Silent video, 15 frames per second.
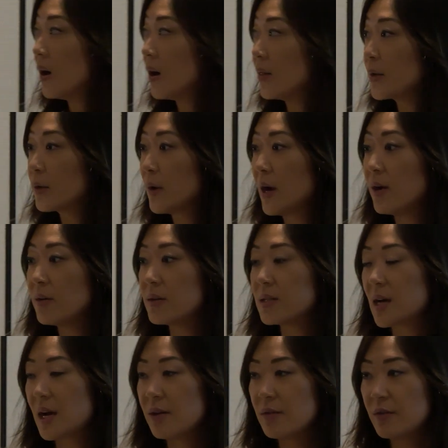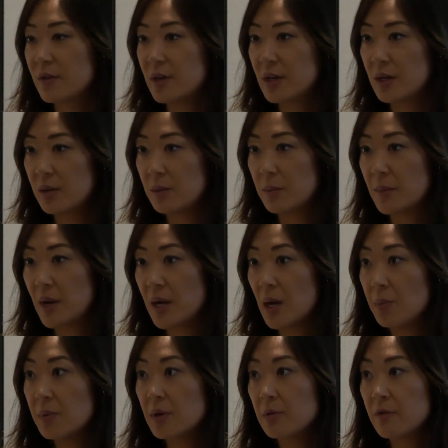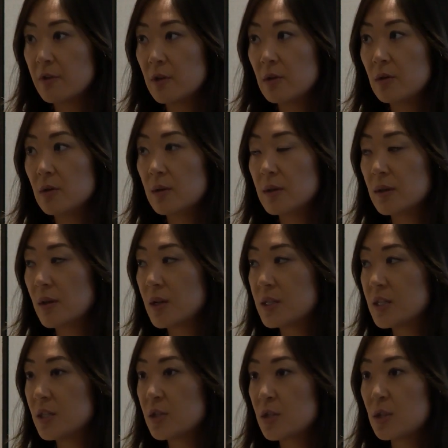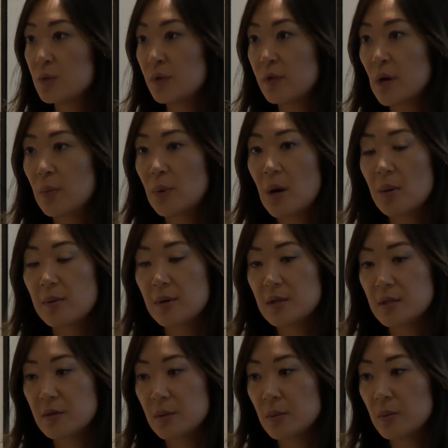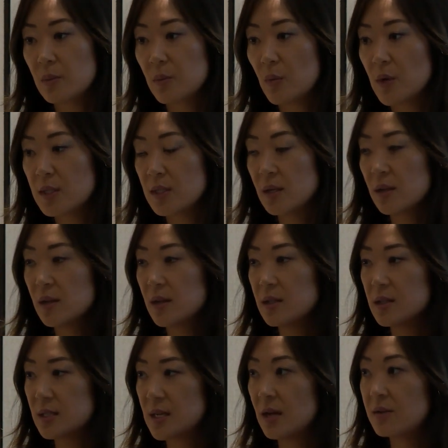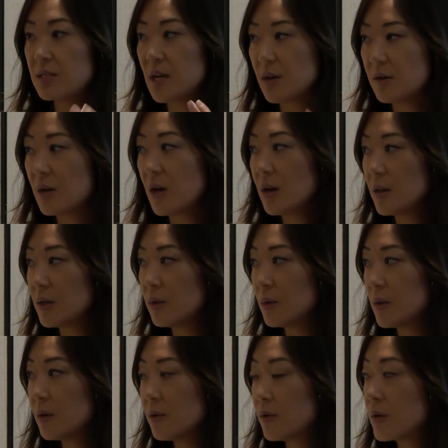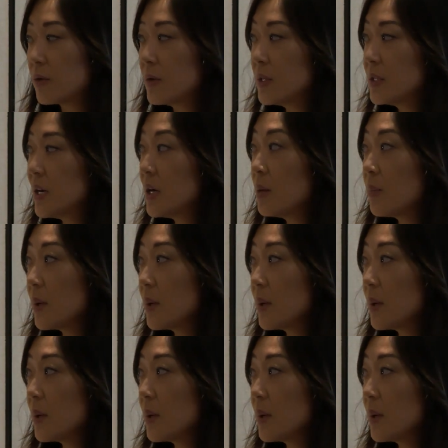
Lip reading: on the ground. I have a very myopic view. In Los Angeles, we've got properties from West LA to downtown Hollywood through Koreatown,